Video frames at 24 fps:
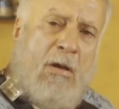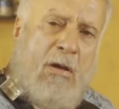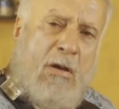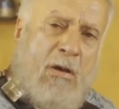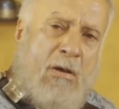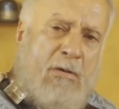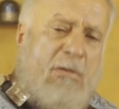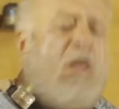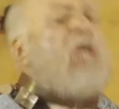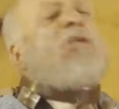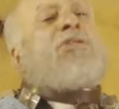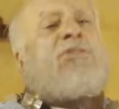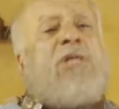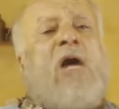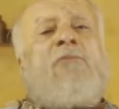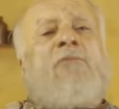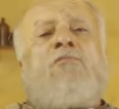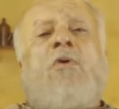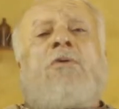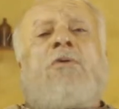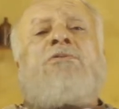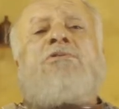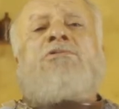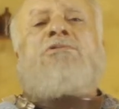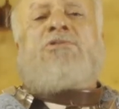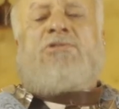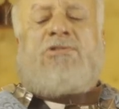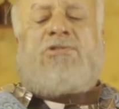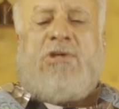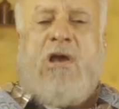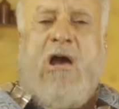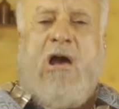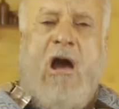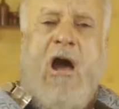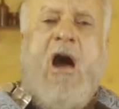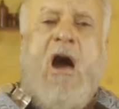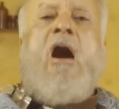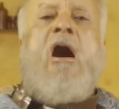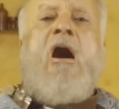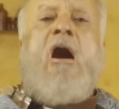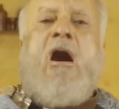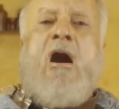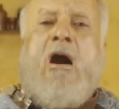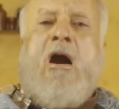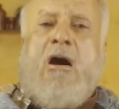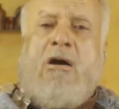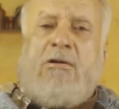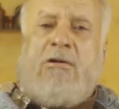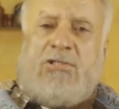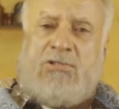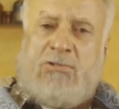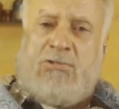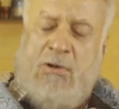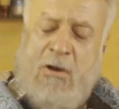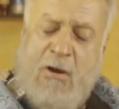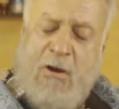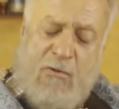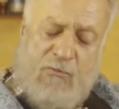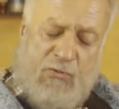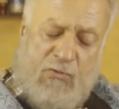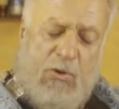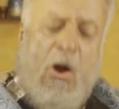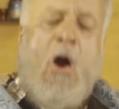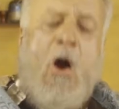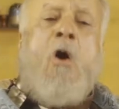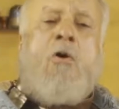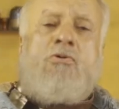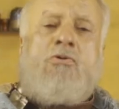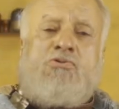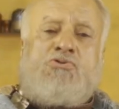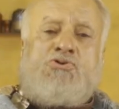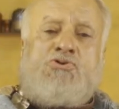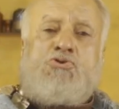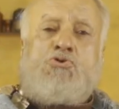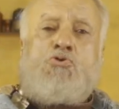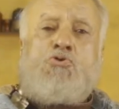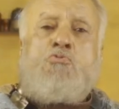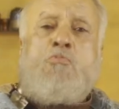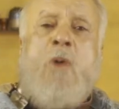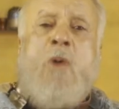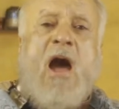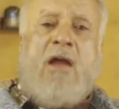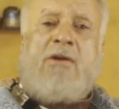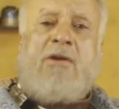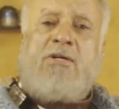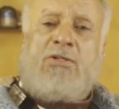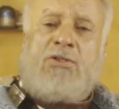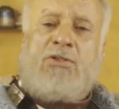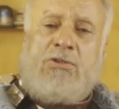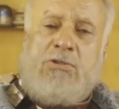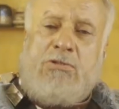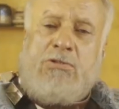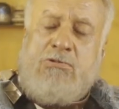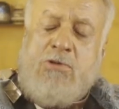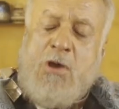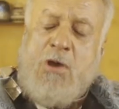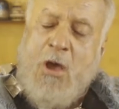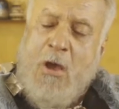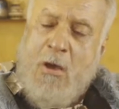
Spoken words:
next time when you see us, for all humanity,